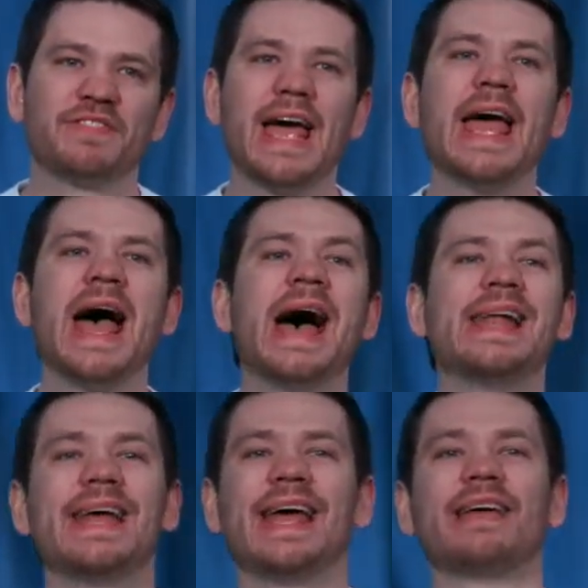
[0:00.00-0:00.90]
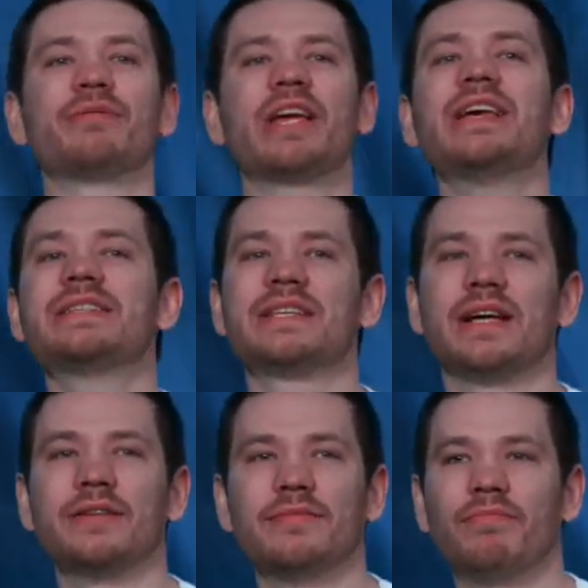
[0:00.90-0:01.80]
they had a
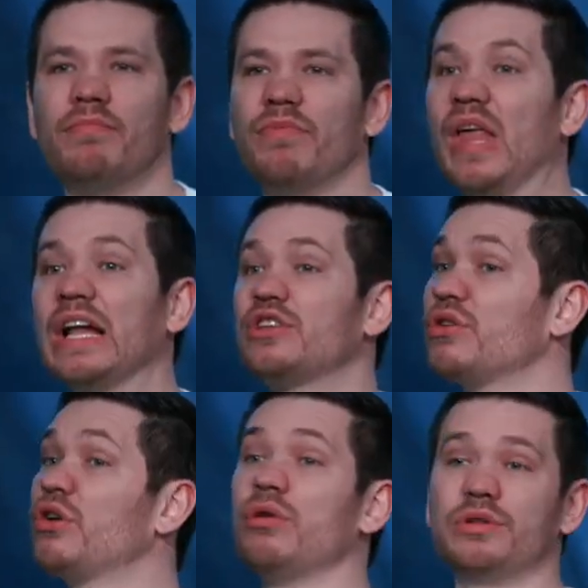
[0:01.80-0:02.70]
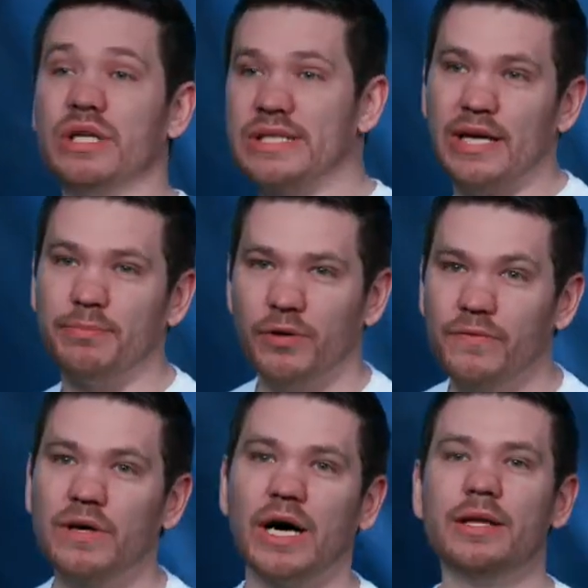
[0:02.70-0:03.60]
reason not to go to the
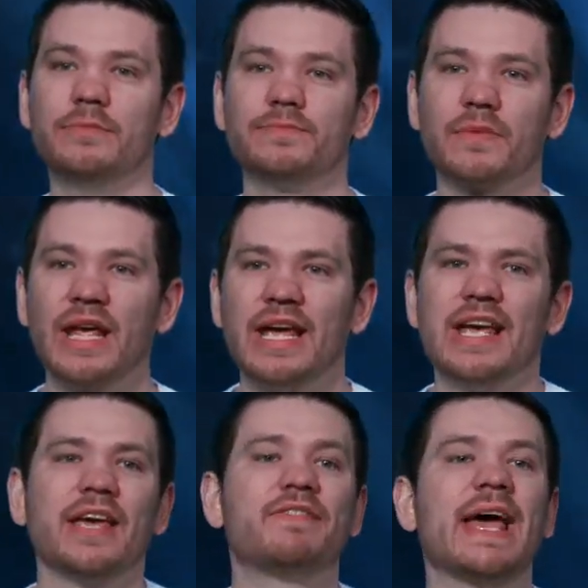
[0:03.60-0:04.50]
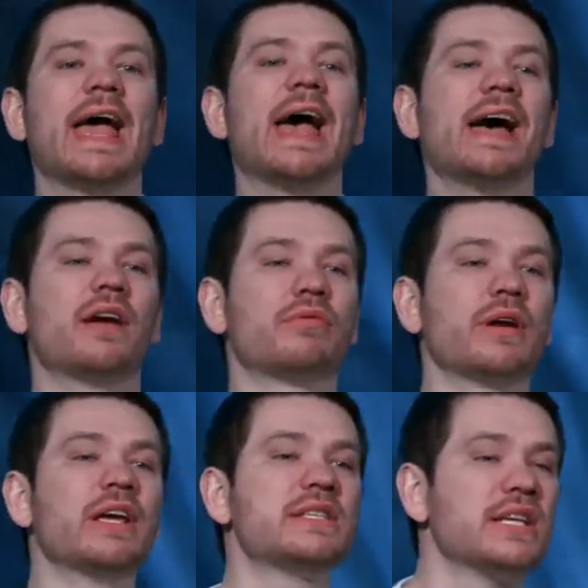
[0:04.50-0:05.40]
temple of God, if they had a
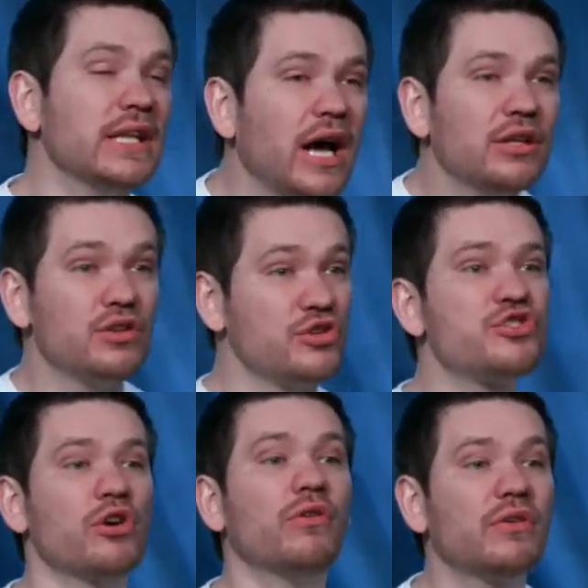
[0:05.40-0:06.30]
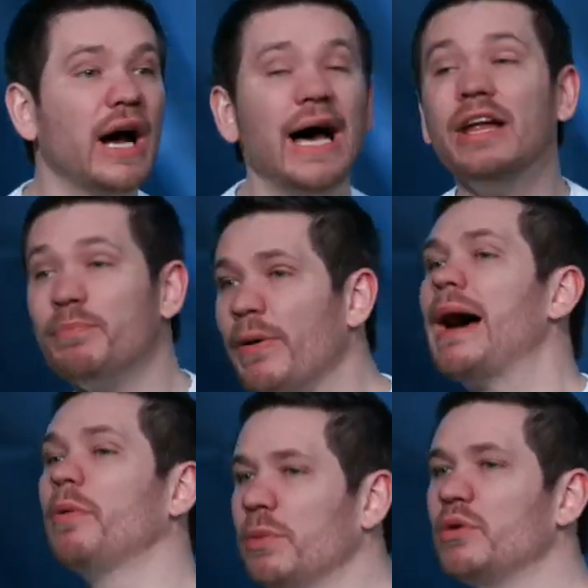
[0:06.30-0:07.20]
reason not to serve God, it
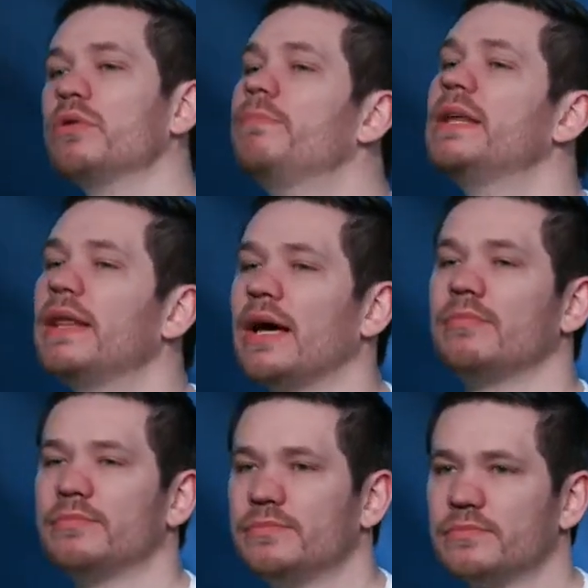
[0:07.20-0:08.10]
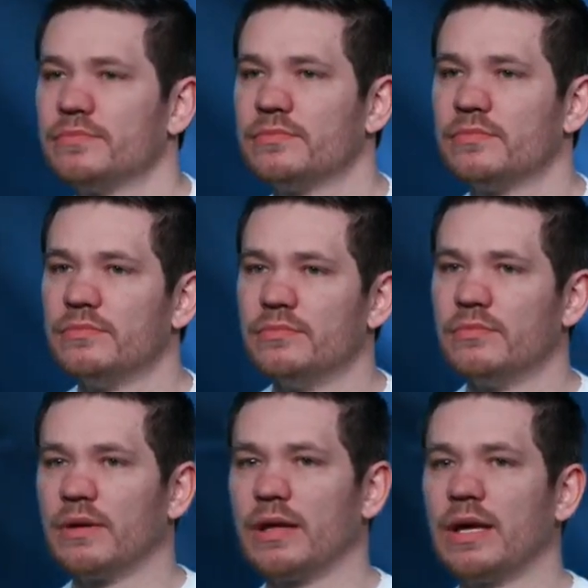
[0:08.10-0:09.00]
probably would be them.
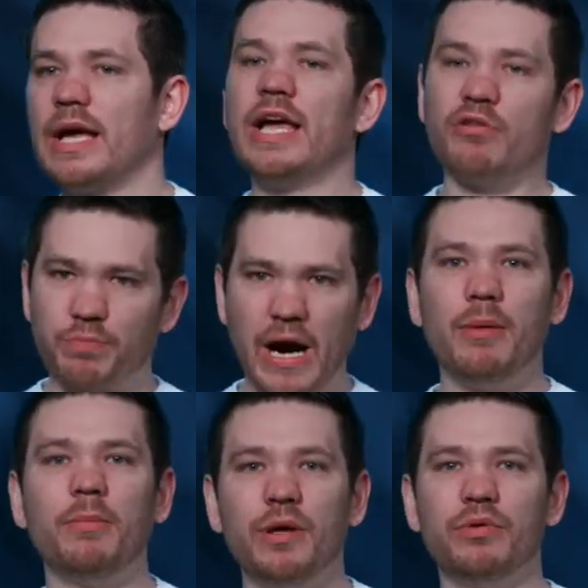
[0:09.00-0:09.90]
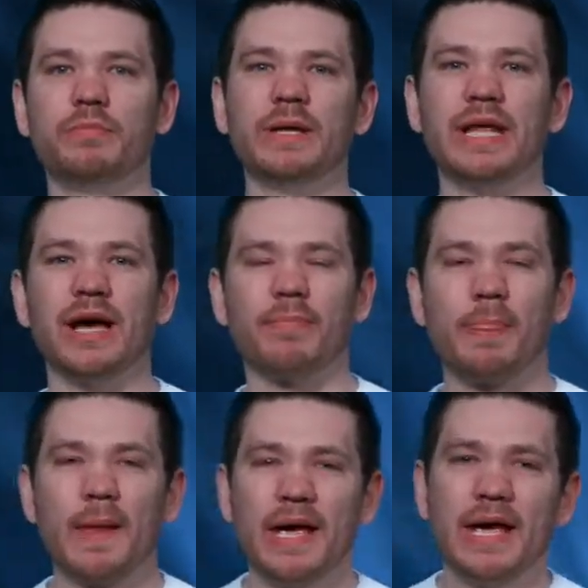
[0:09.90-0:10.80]
It probably would be them.
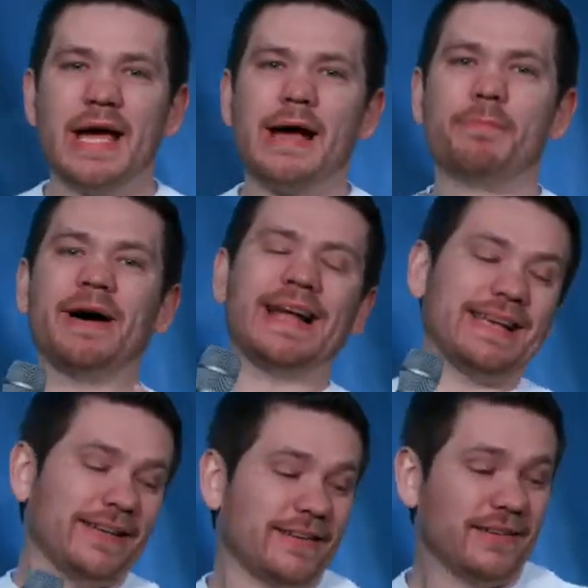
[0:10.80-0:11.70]
But